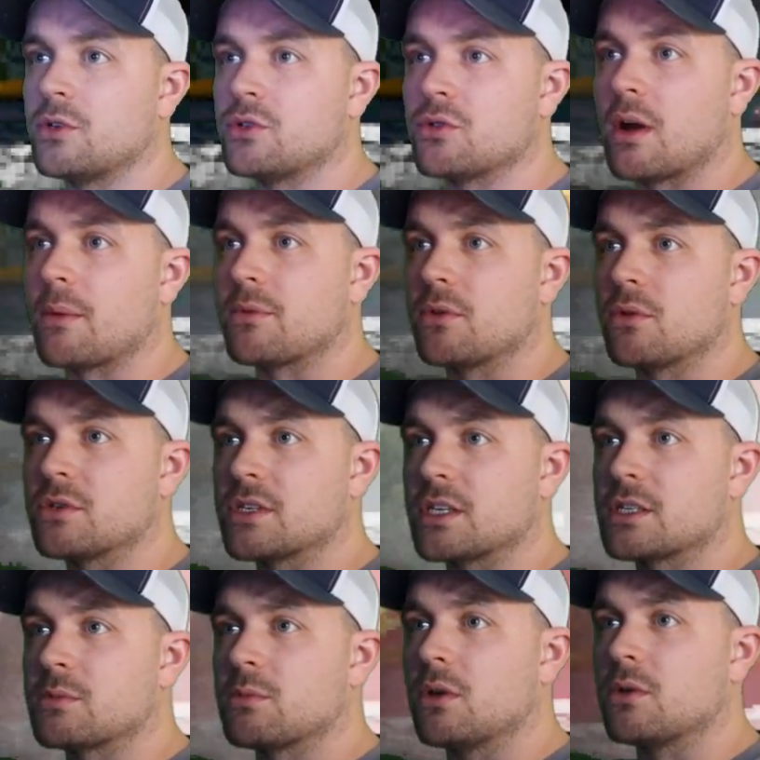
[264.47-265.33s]
We drop
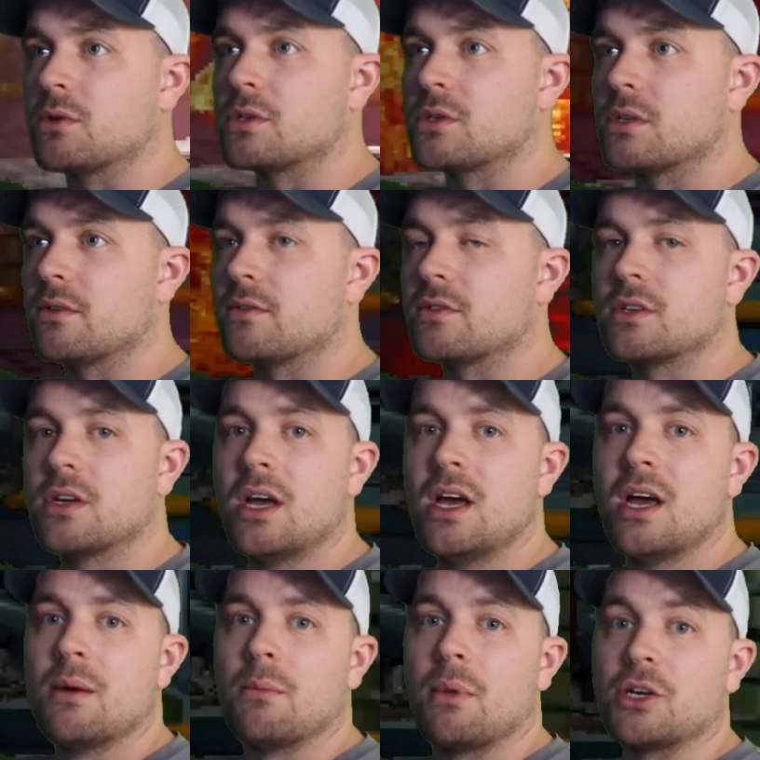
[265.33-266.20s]
those explosives
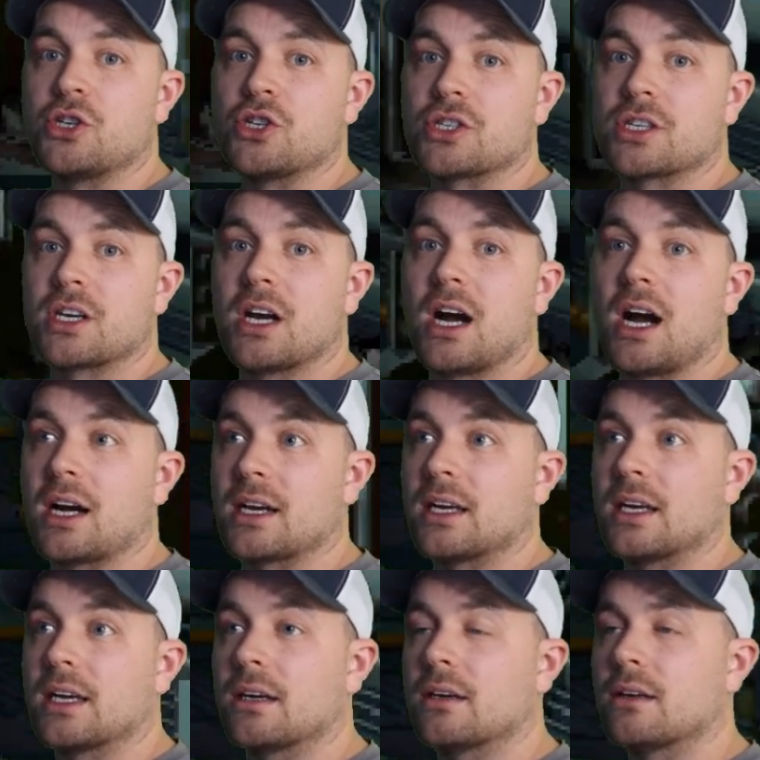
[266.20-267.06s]
by just
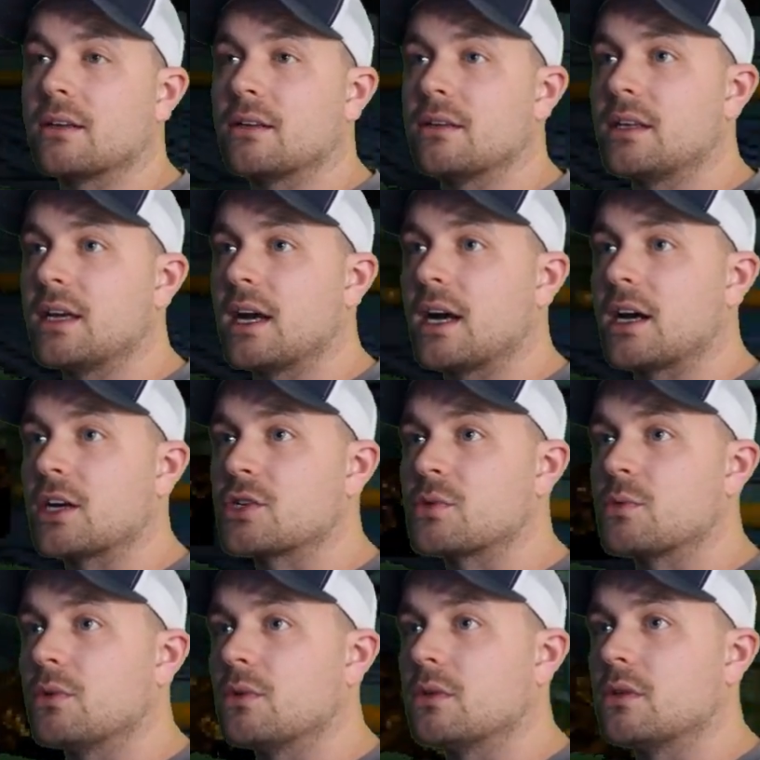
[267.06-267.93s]
cocking the
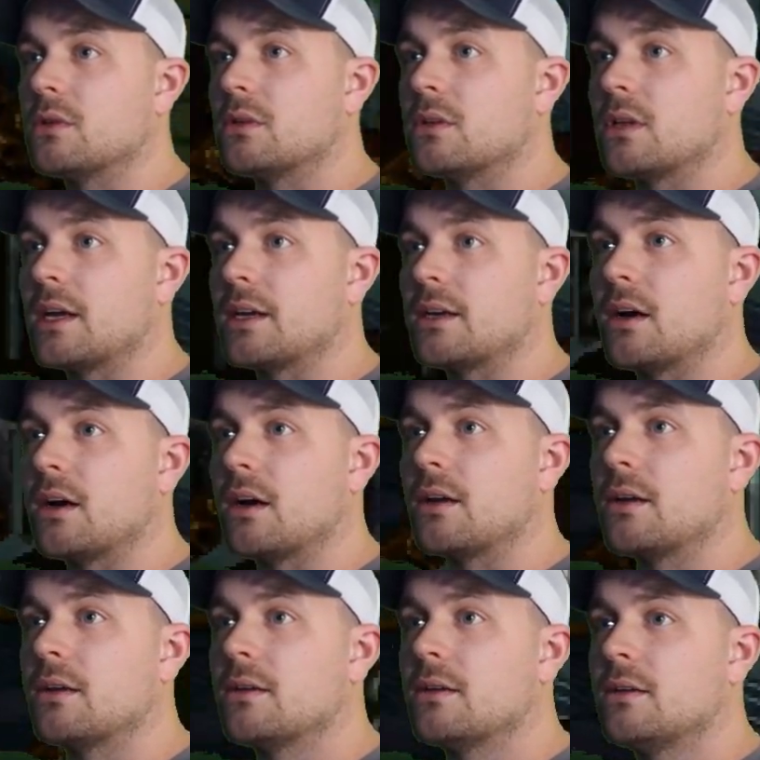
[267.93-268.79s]
actual light gun.